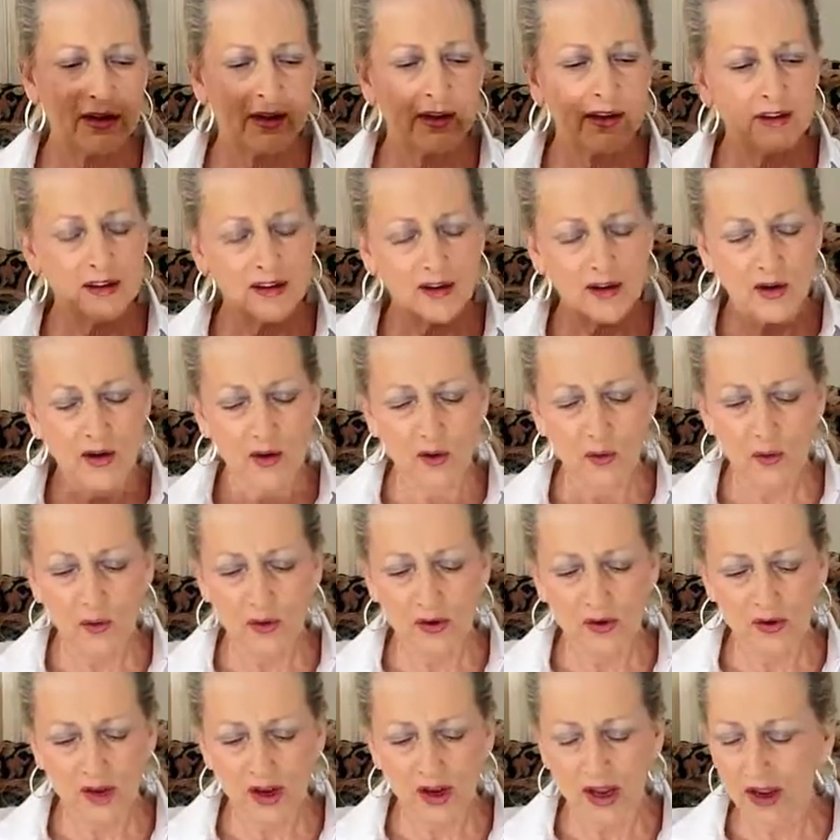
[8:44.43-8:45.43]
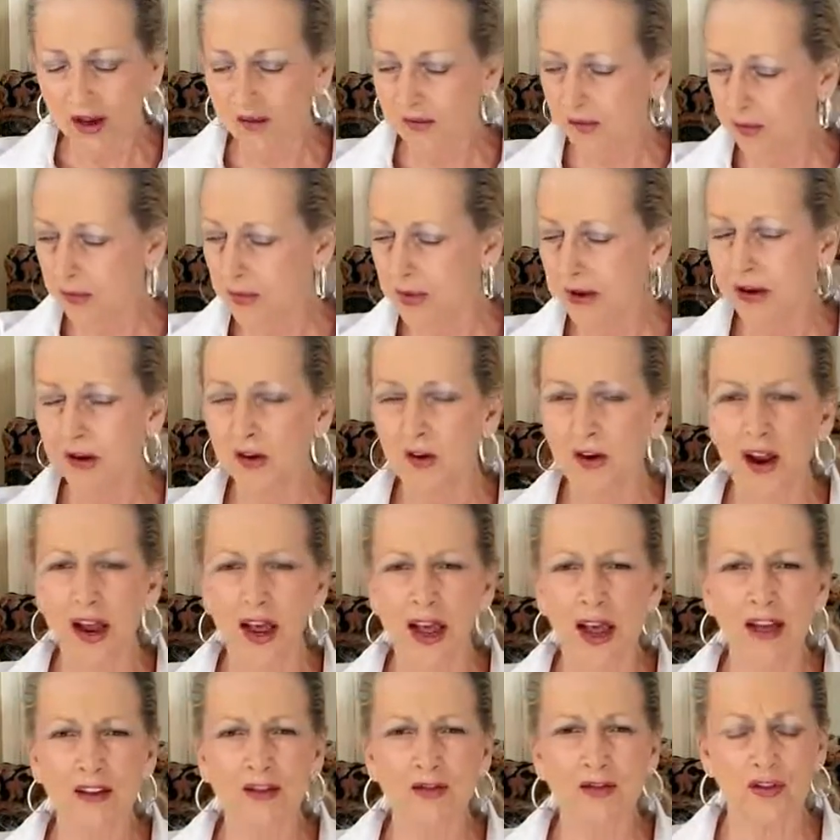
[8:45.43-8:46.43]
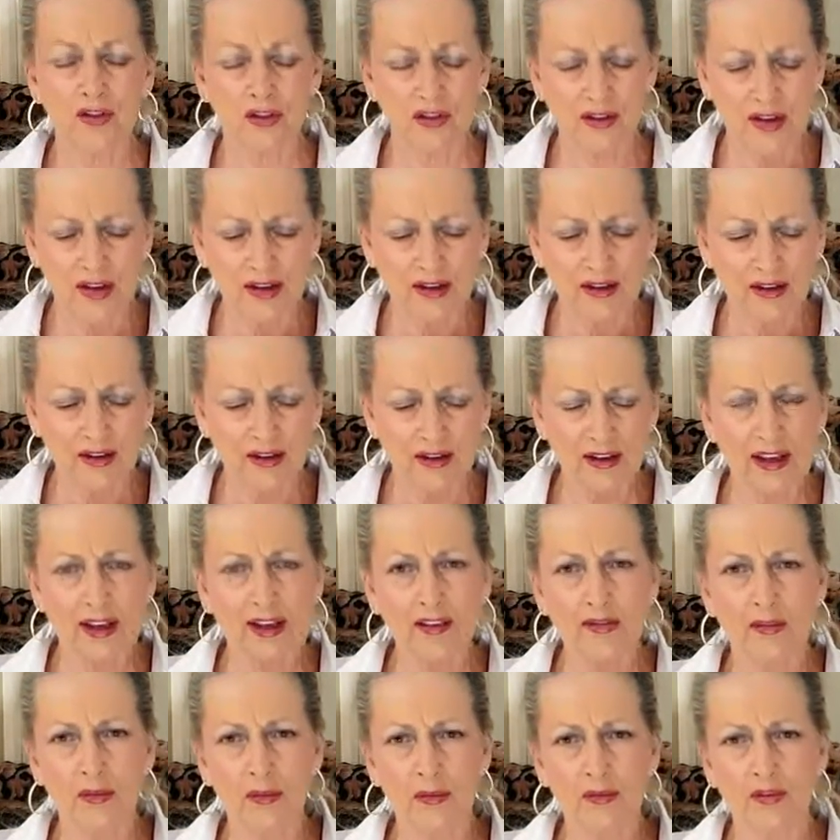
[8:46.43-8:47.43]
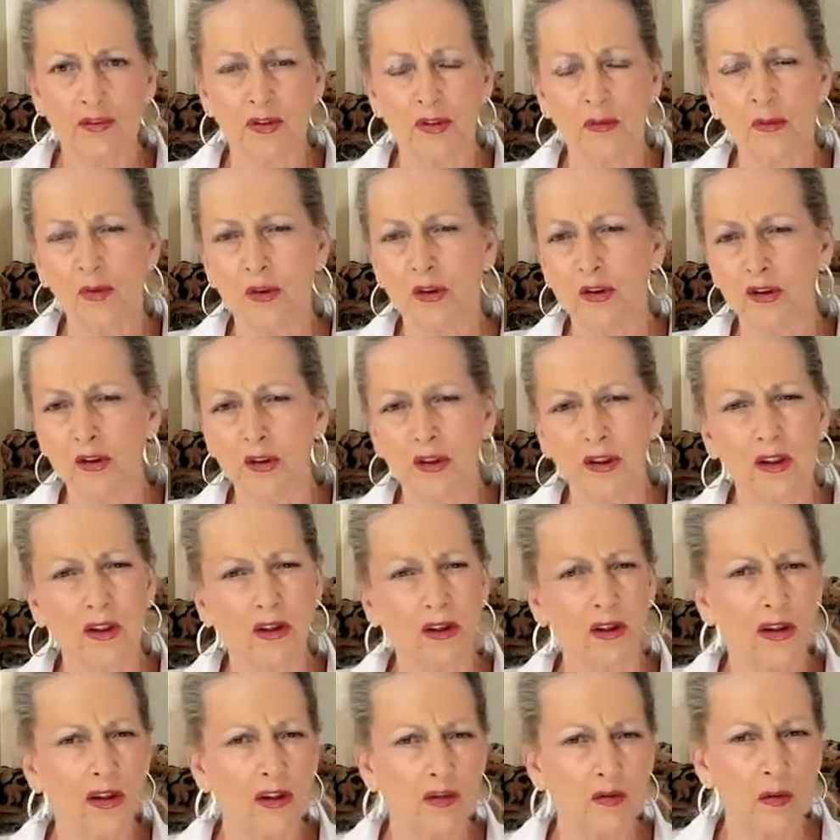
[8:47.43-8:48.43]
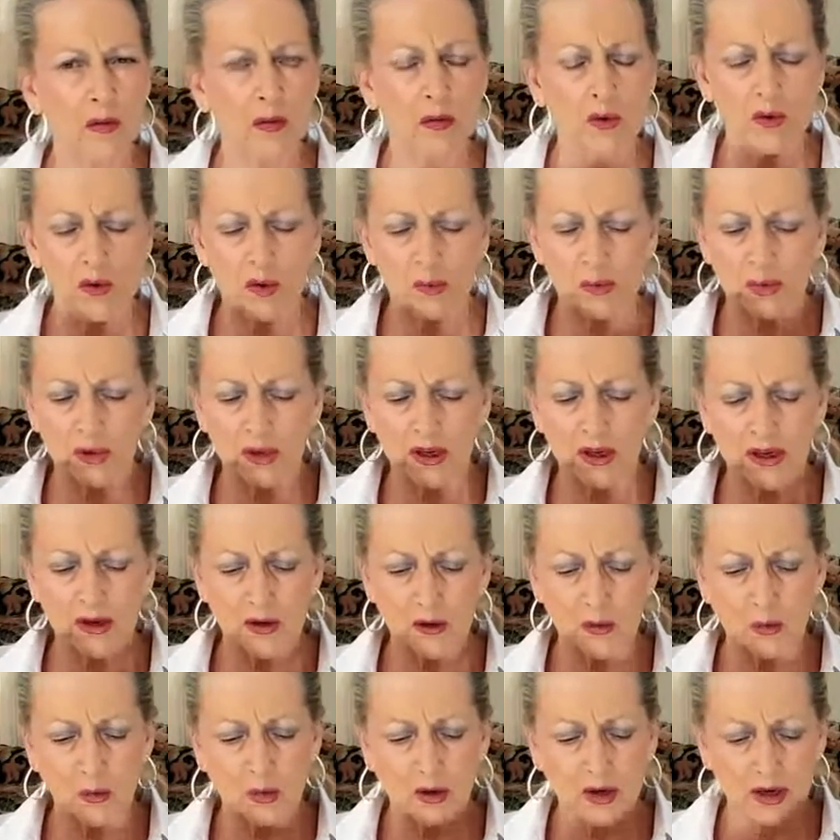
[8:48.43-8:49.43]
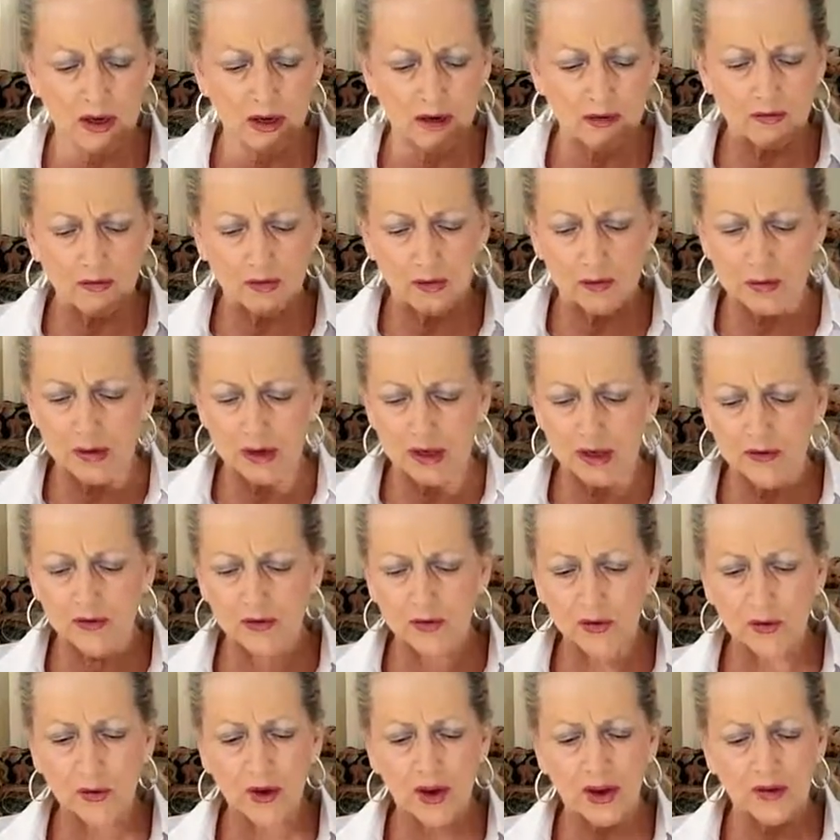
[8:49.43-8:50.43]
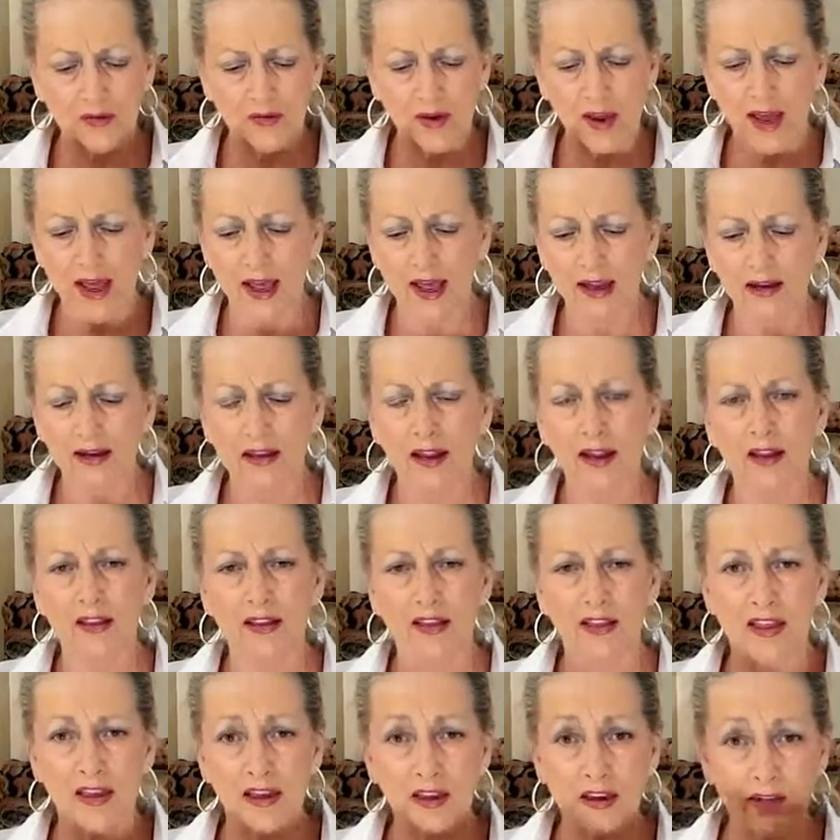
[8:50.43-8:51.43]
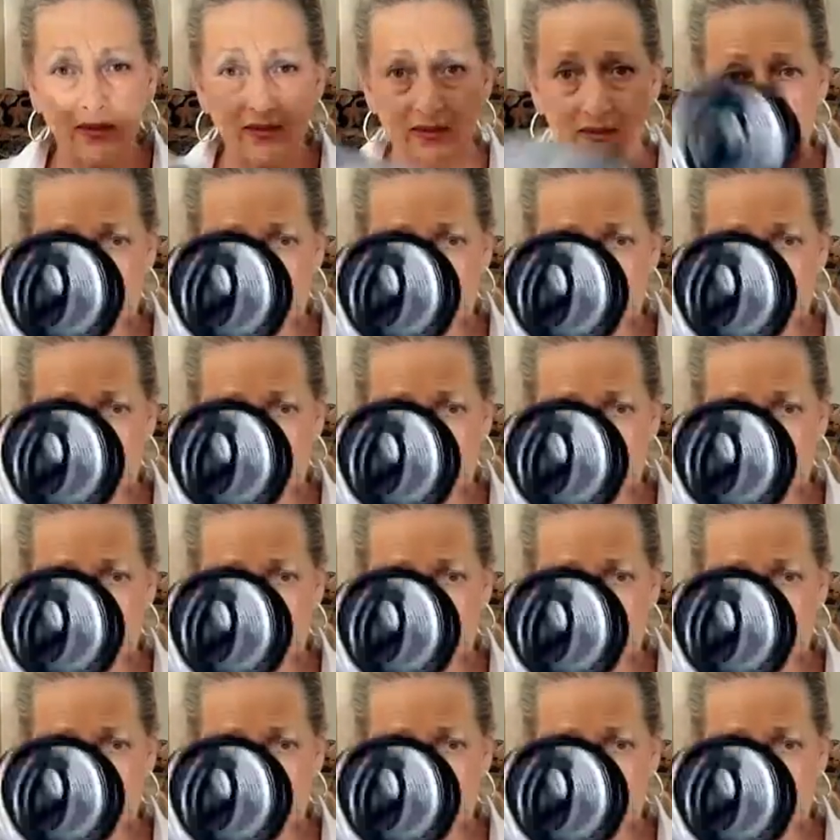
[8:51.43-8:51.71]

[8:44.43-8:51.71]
you know, when you have a bigger hat, you tend to leave them somewhere. You either leave them on the plane or whatever. But if you have a hat like this,